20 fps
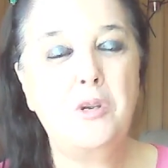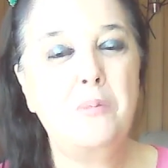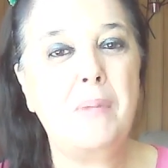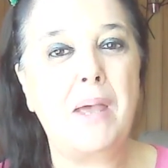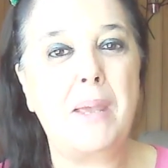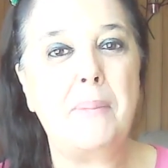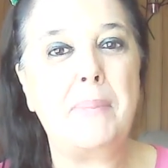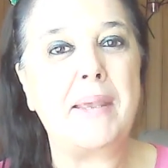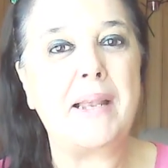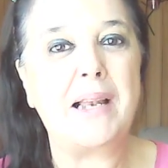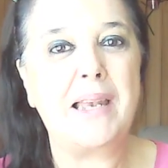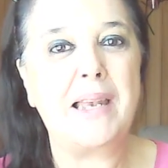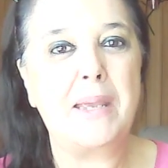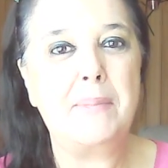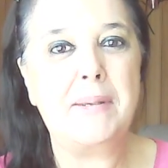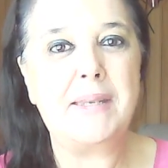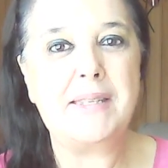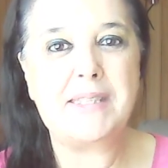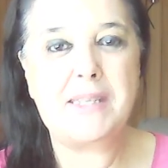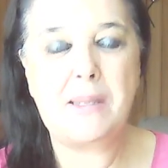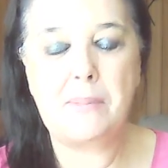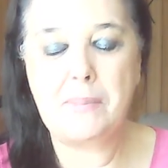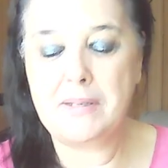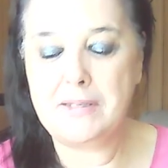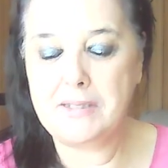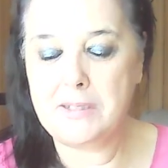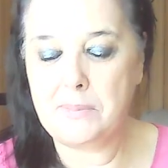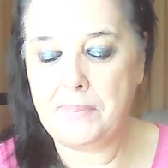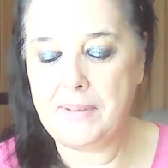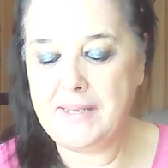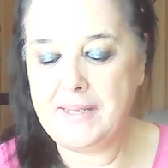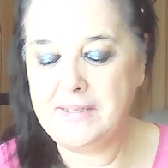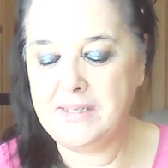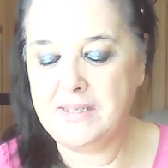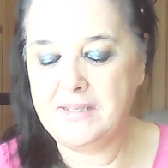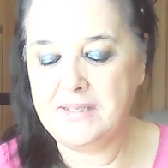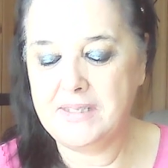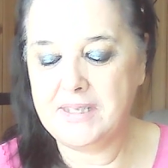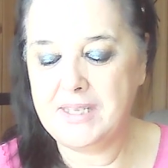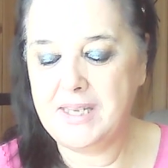maybe claiming some
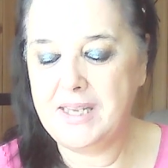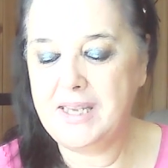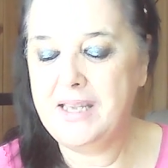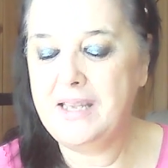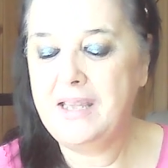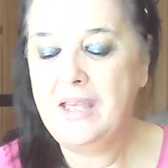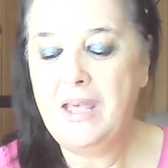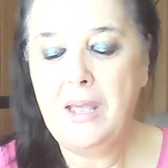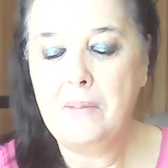independence here,